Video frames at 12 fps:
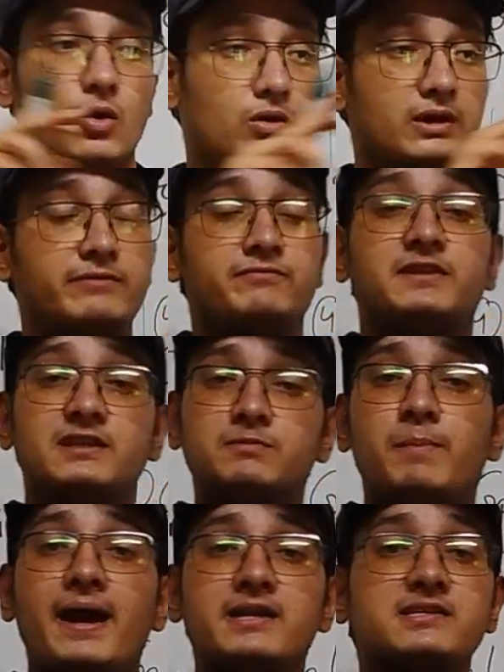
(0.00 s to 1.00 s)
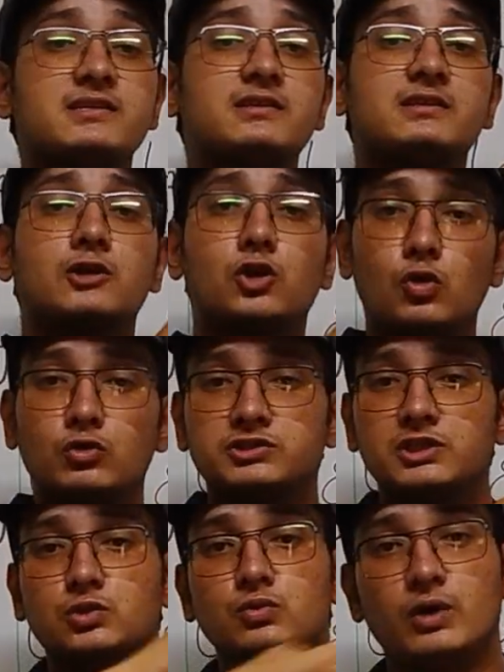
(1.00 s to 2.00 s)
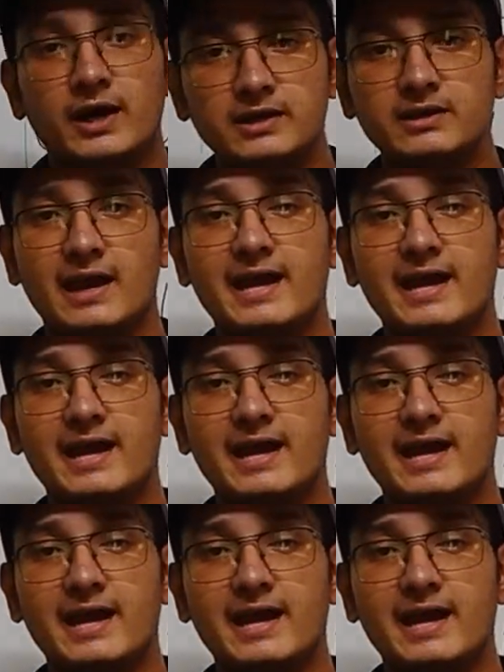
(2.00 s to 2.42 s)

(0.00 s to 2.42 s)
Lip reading: Or if these bands are closer to her